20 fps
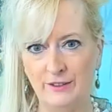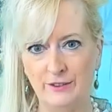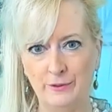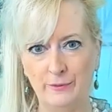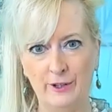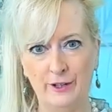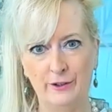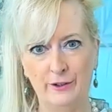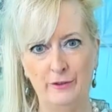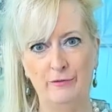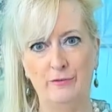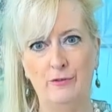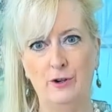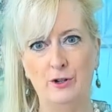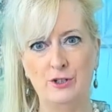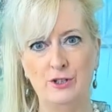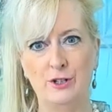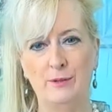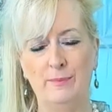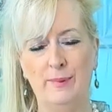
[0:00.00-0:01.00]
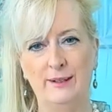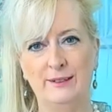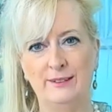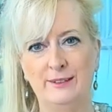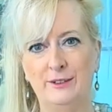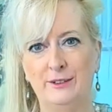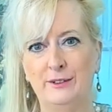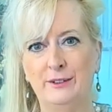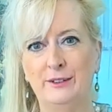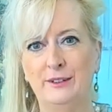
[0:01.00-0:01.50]
the Wheel of Fortune
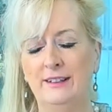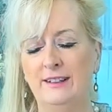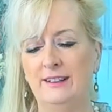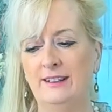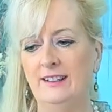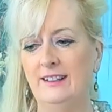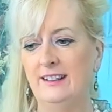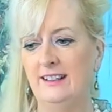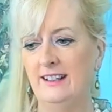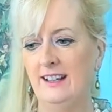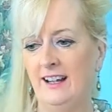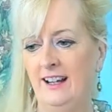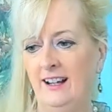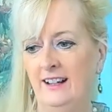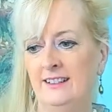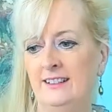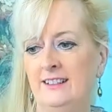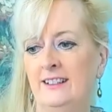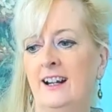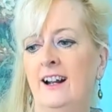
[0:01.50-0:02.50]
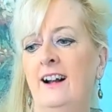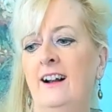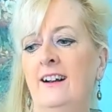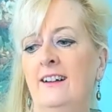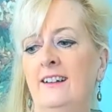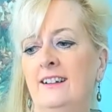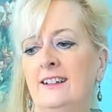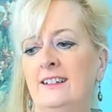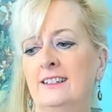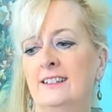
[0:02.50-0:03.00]
puzzle, and
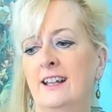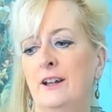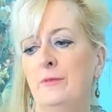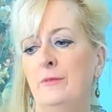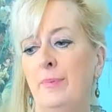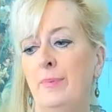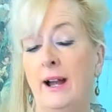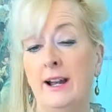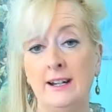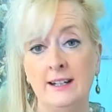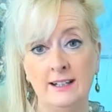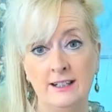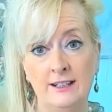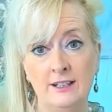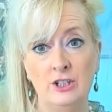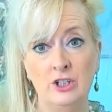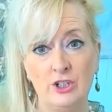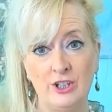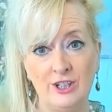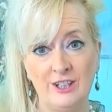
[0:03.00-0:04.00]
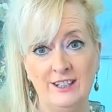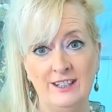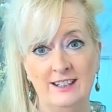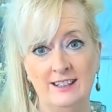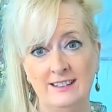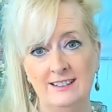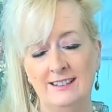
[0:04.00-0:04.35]
it said Biden cheated.